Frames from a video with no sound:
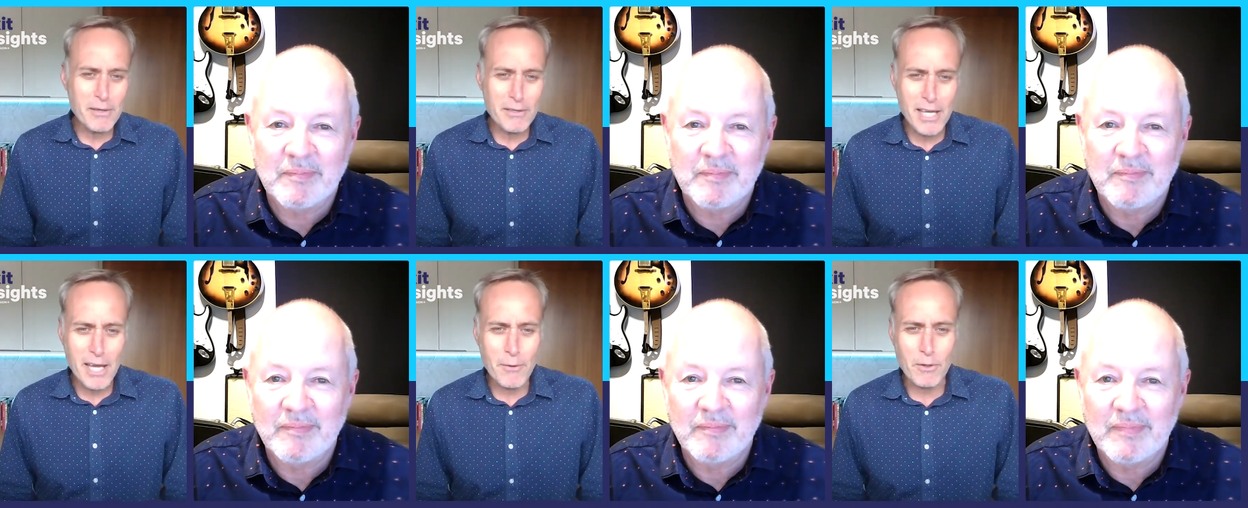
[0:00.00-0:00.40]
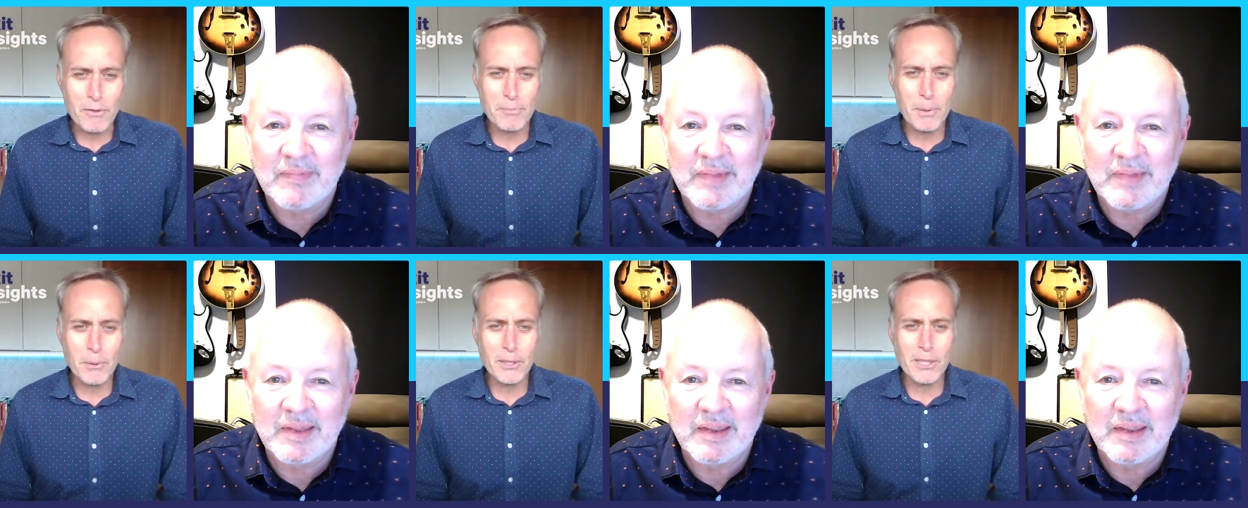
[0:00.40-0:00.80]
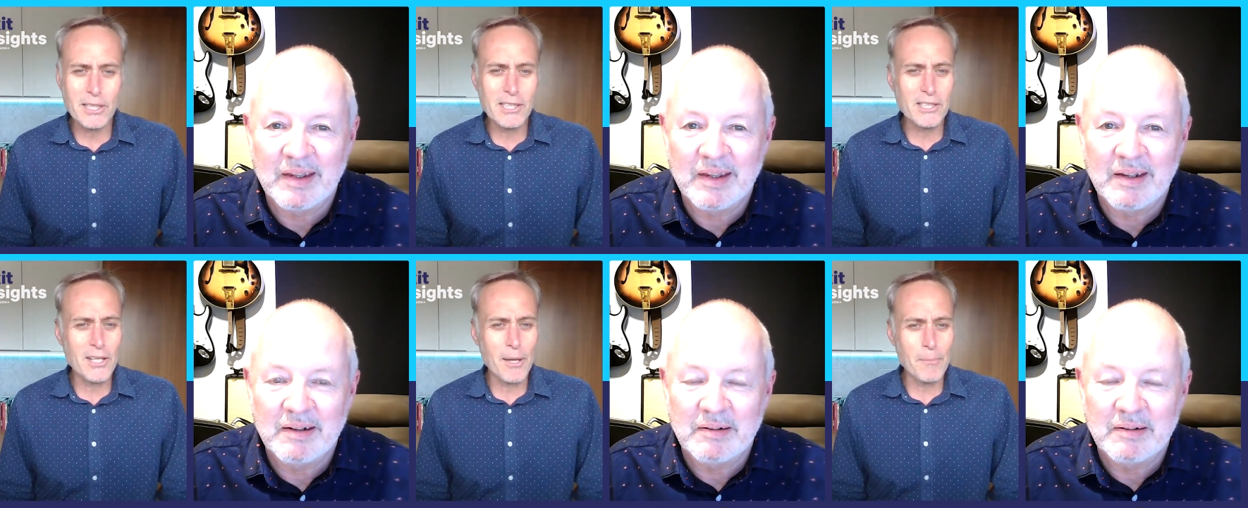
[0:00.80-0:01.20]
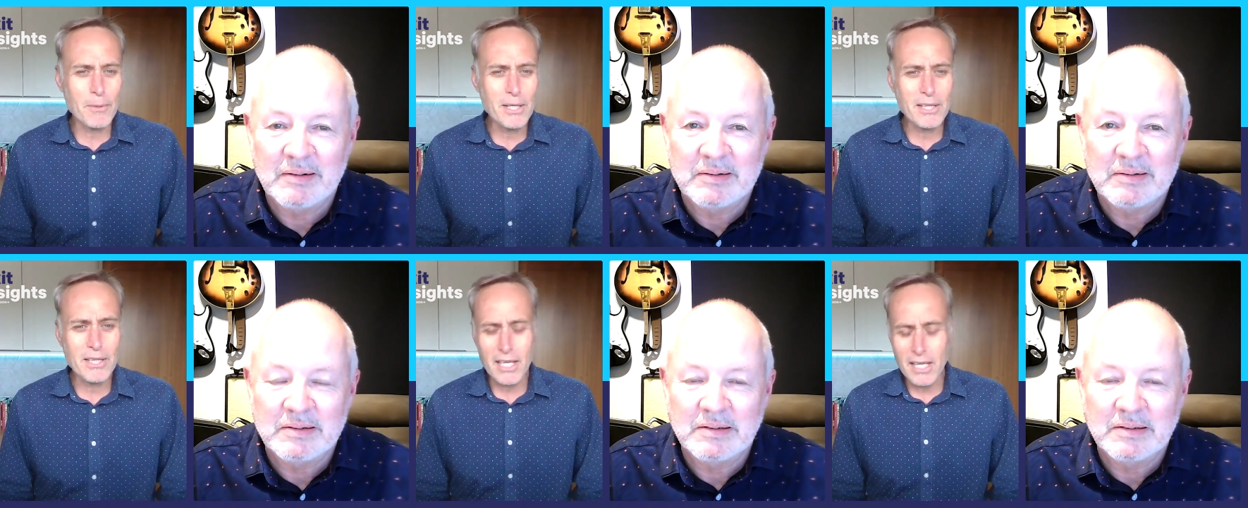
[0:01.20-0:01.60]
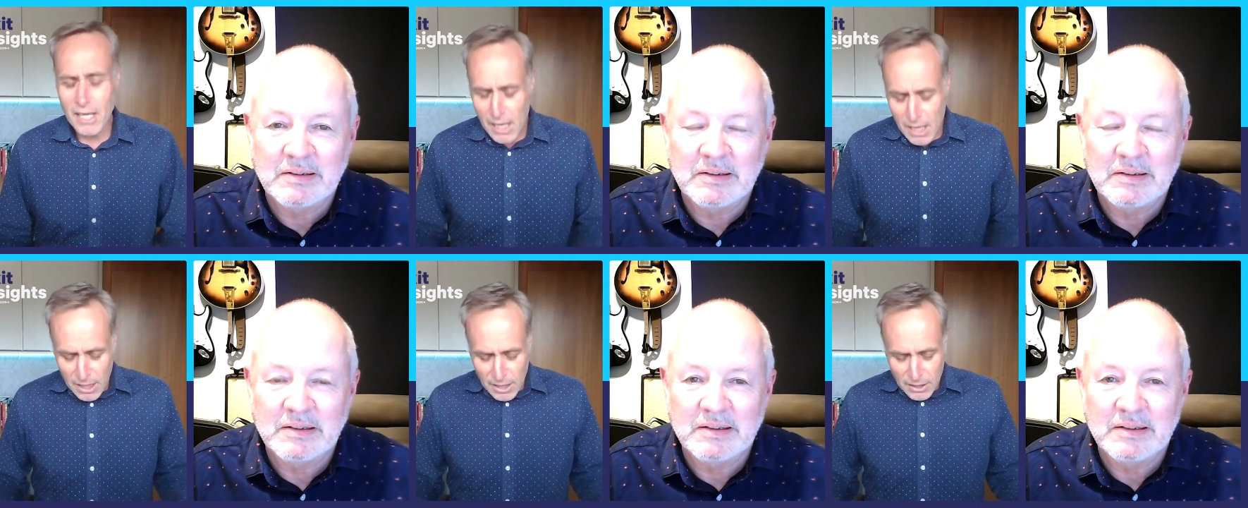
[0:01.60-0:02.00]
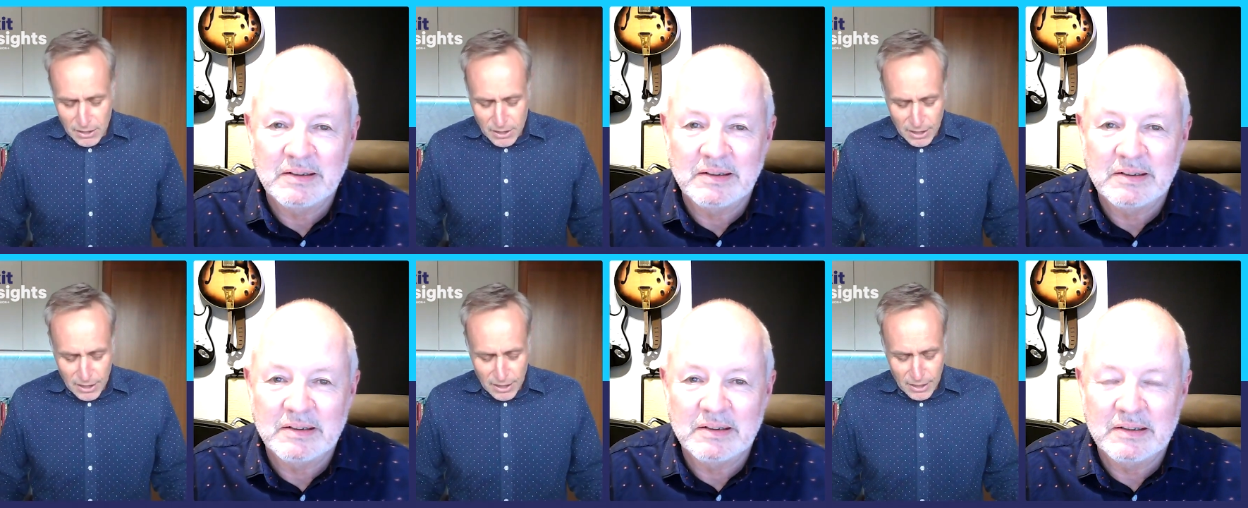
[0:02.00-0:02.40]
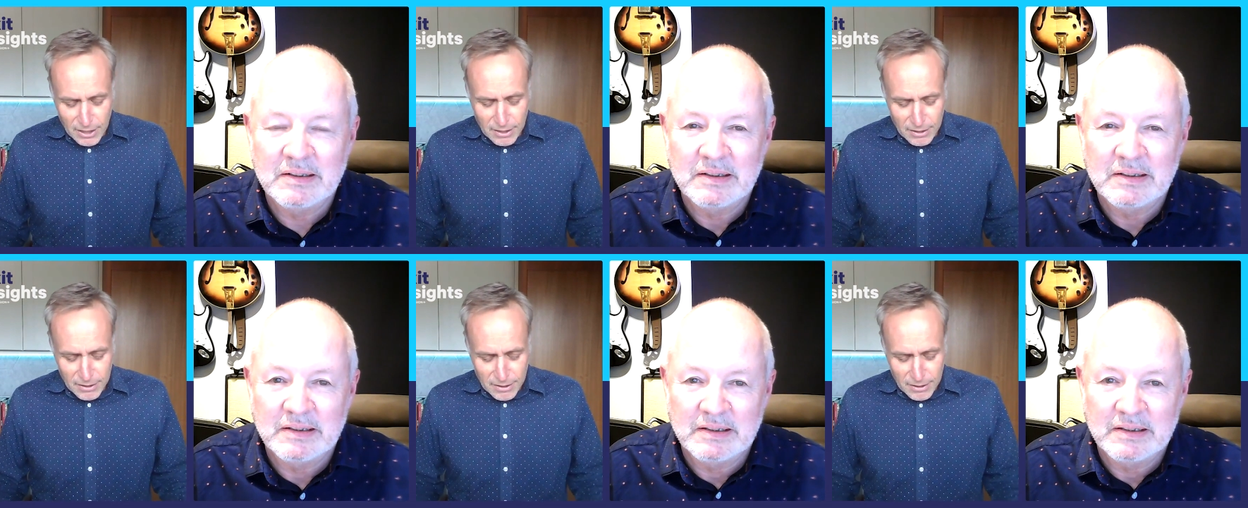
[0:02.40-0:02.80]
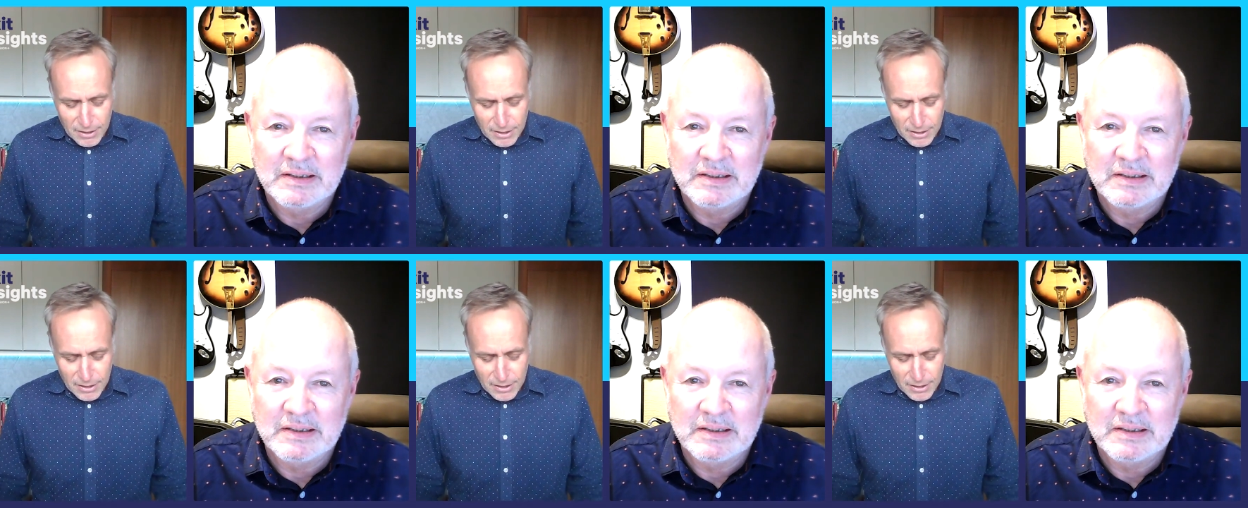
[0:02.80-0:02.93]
Speaker 1: we yeah we've built it into something that the